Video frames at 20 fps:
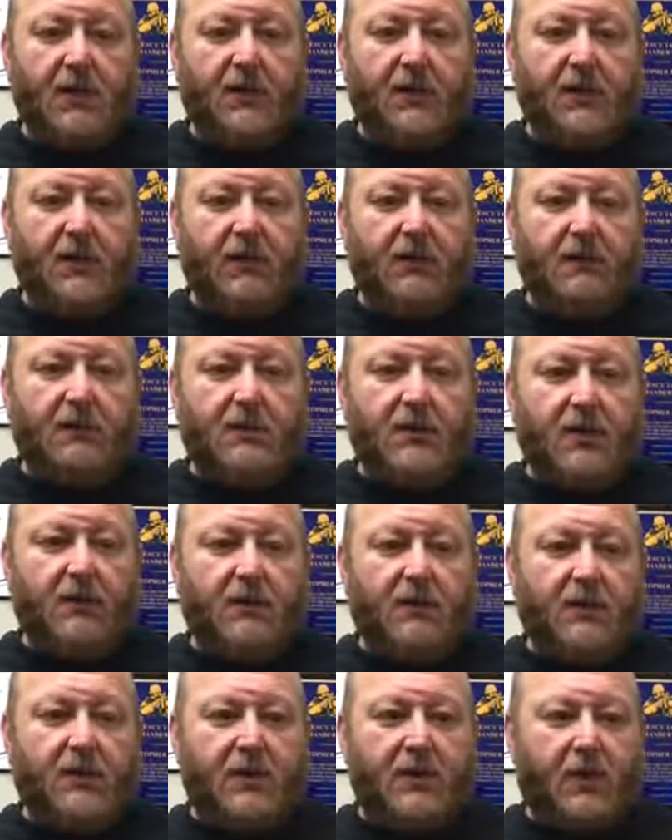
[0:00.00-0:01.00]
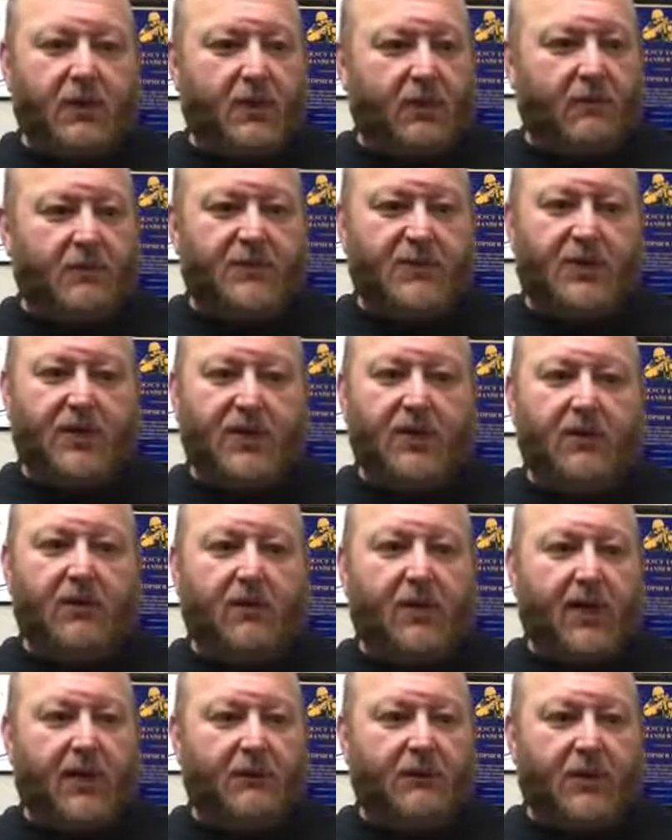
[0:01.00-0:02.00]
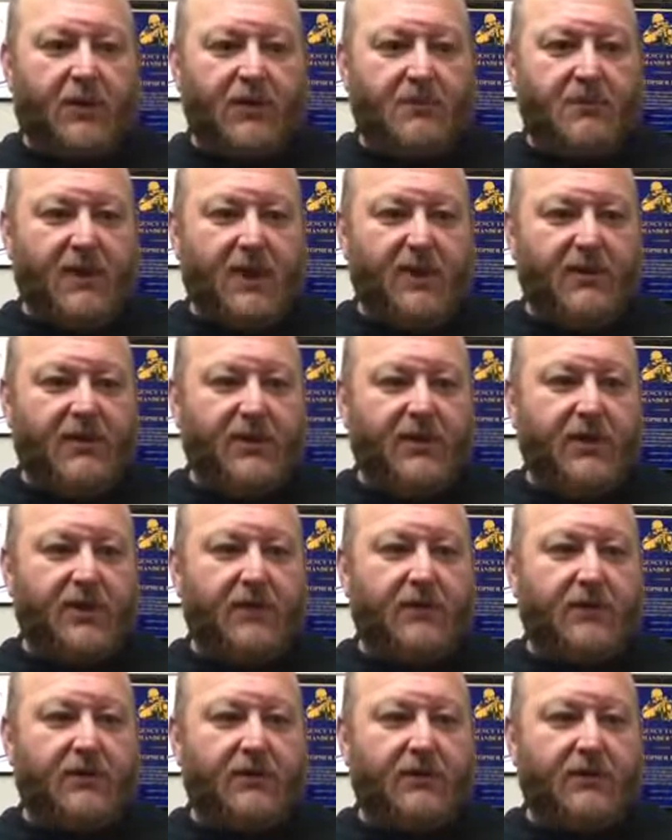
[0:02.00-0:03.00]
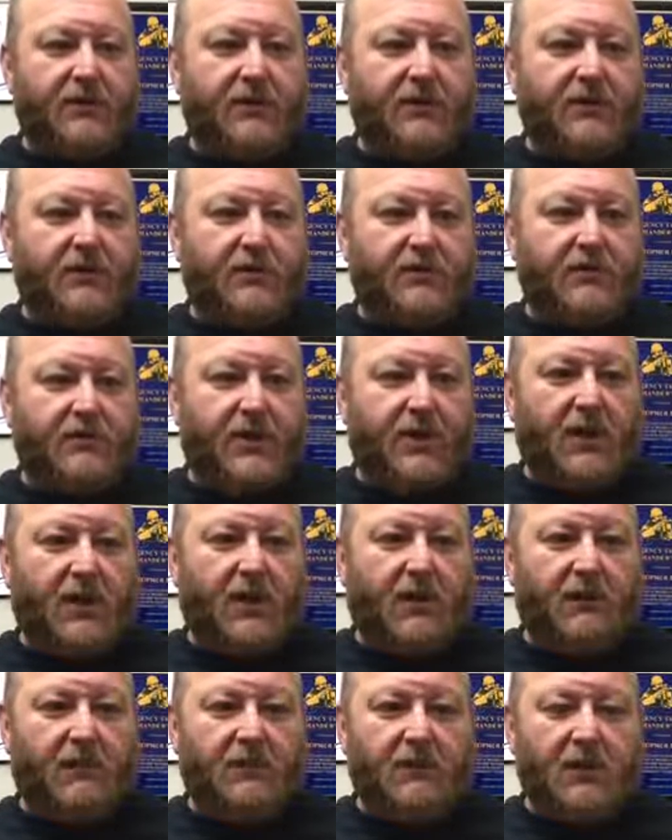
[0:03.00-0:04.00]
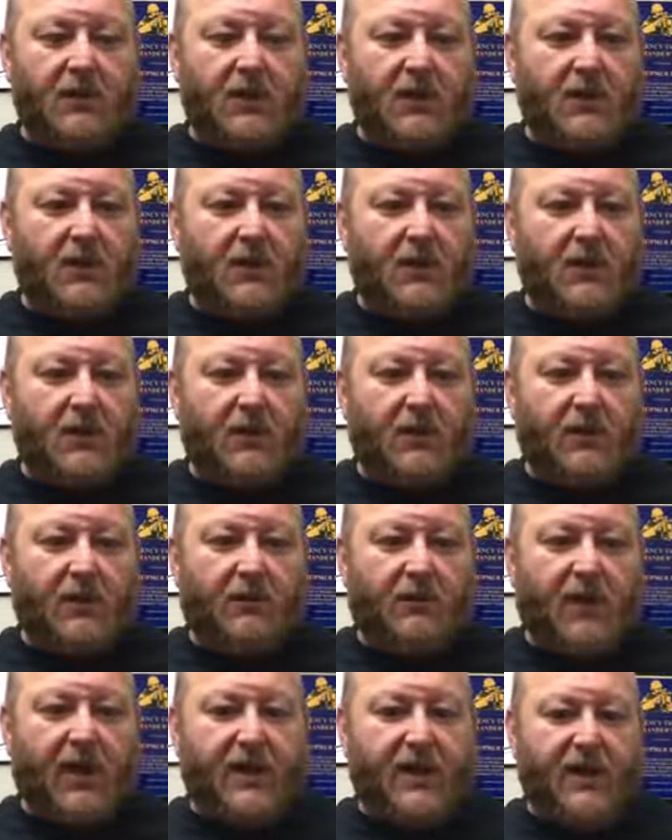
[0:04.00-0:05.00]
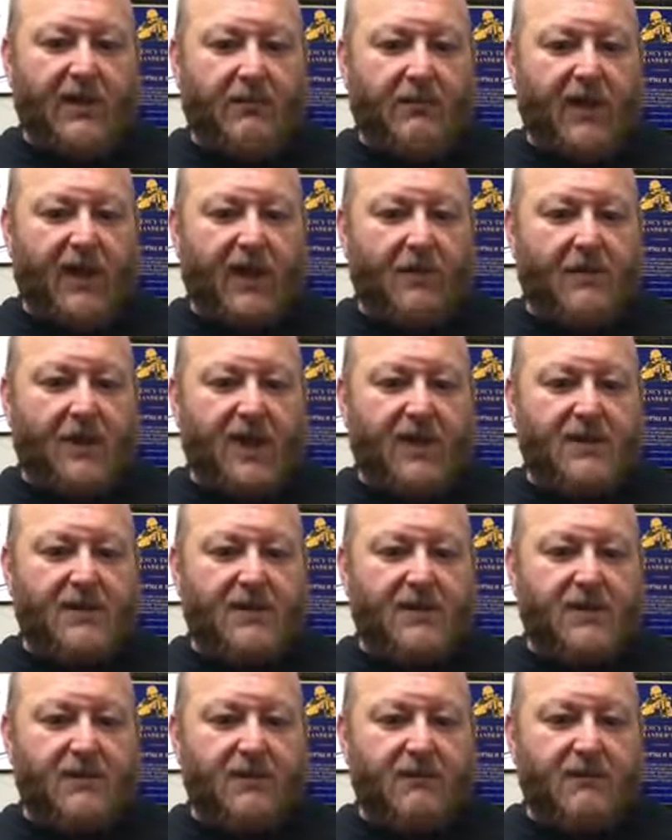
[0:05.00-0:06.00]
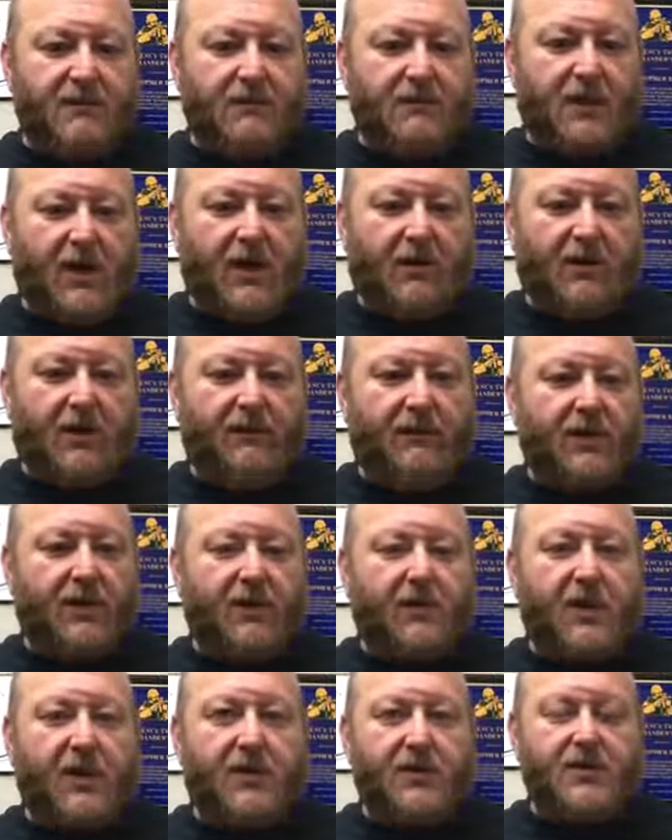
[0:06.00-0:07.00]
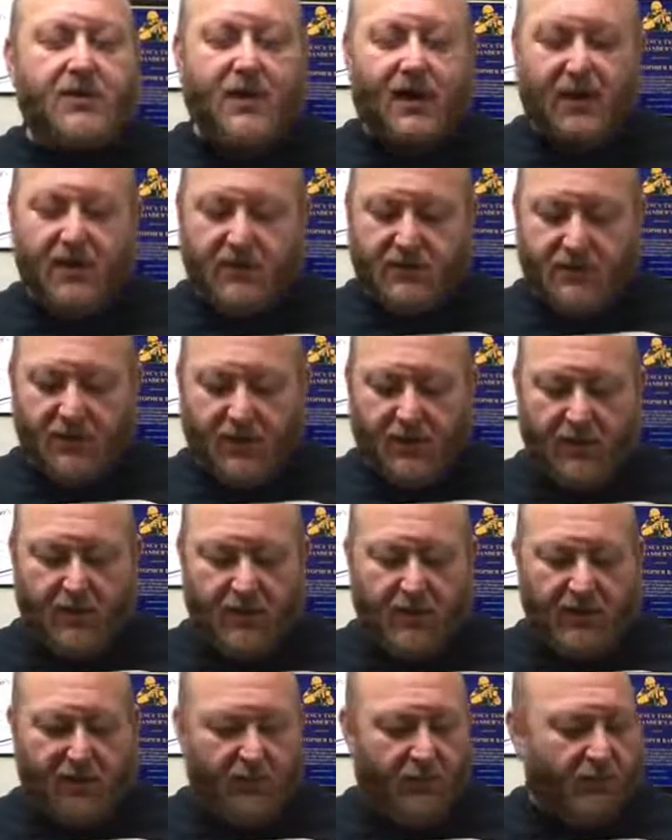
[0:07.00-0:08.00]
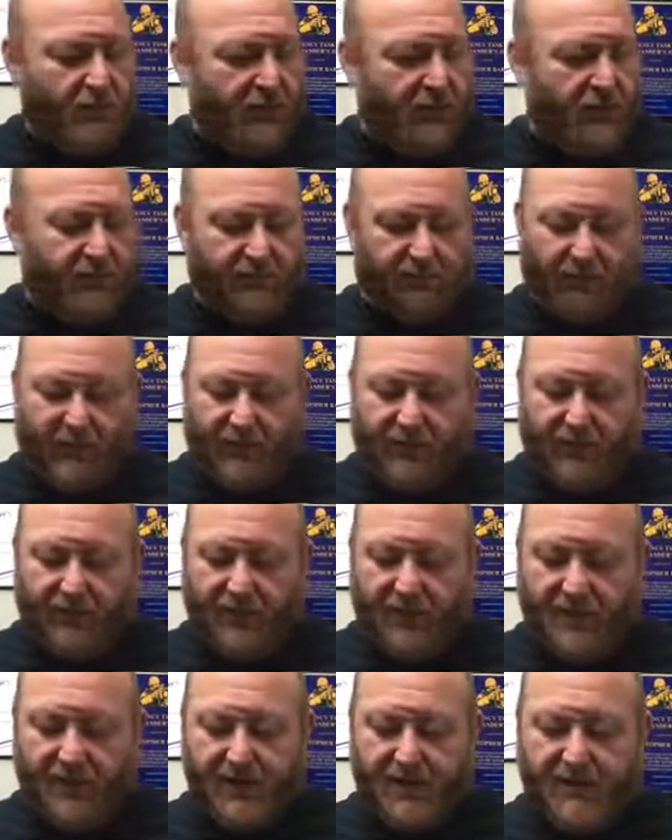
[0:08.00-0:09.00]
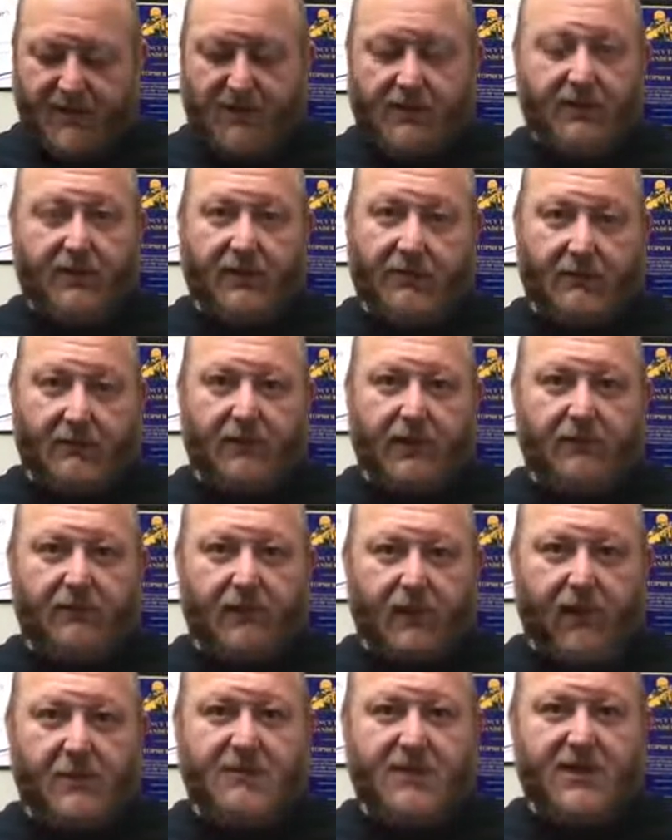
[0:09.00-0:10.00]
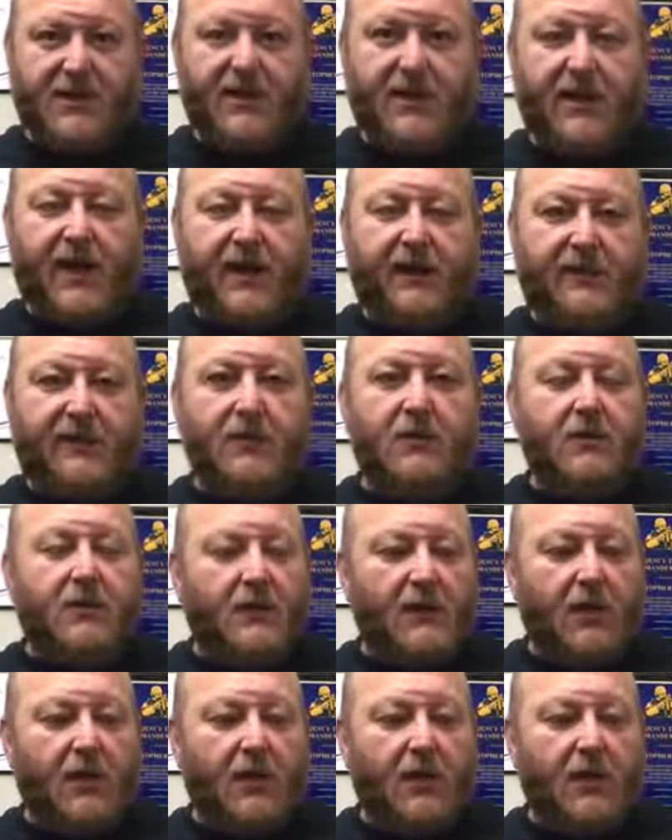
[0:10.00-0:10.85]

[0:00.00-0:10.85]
sure you can go to like Bushmaster, you can go to probably DPMS and Rock River and all those guys, and they will have a rifle that's basically, an M16A2.